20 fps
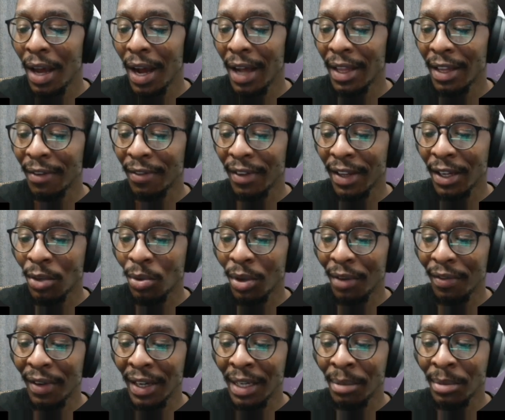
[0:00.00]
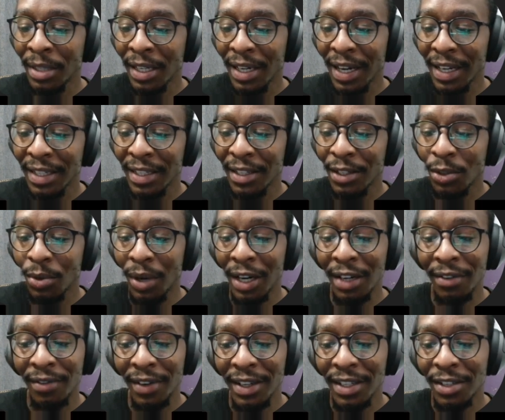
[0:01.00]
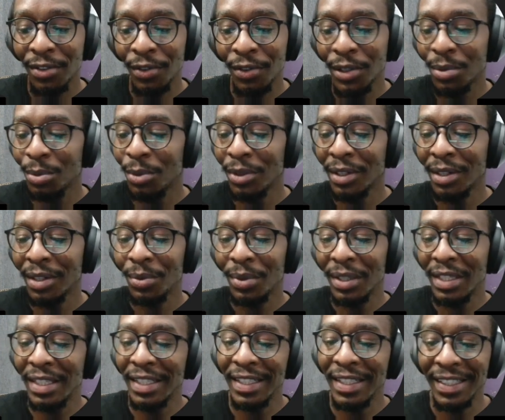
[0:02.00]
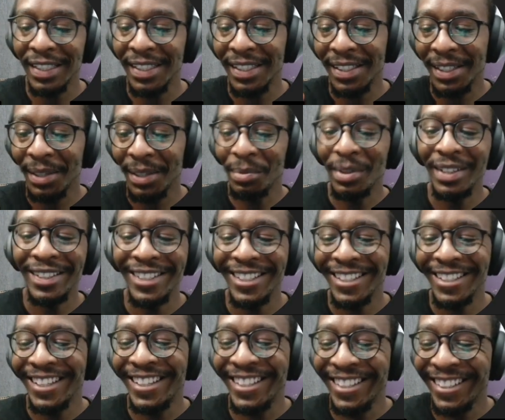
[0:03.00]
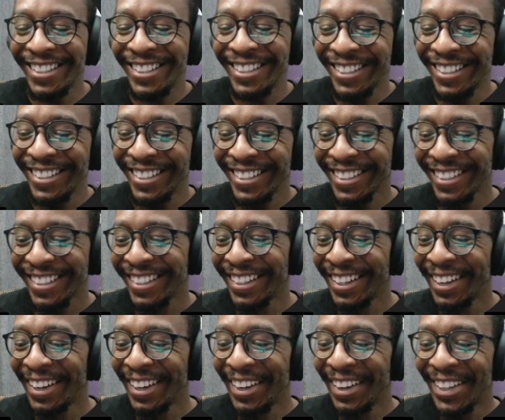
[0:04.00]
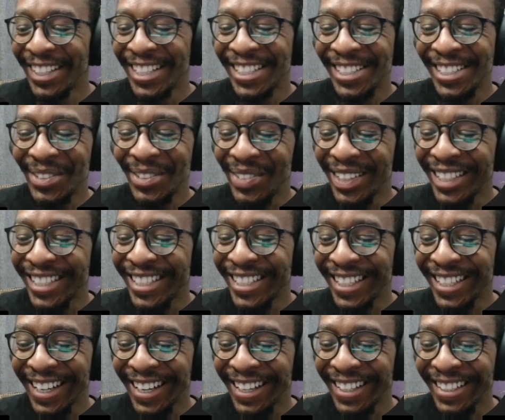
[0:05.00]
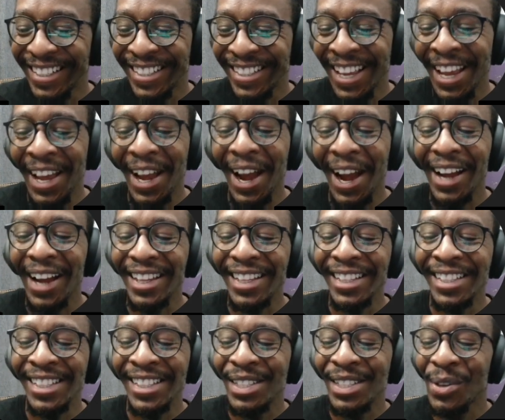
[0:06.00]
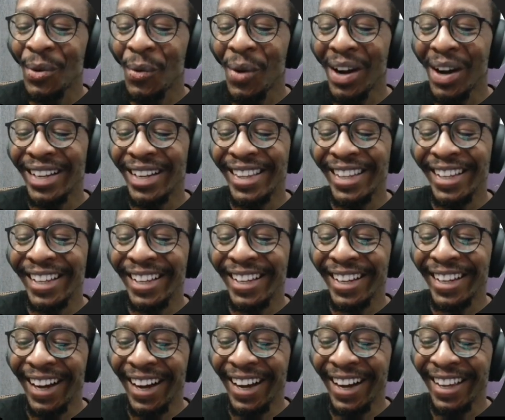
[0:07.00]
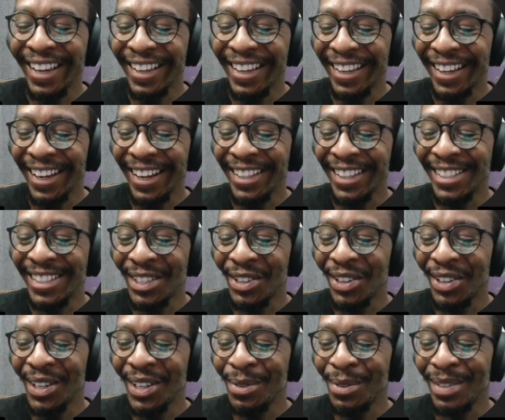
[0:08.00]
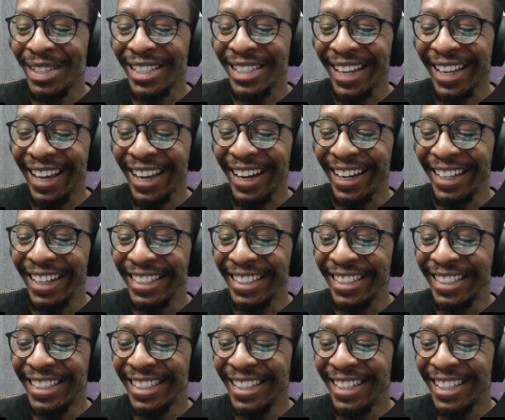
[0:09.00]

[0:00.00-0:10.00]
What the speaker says: And after that, we have unlimited access to advanced voice mode, which is amazing. Which is amazing. This is the one thing I genuinely wish I had.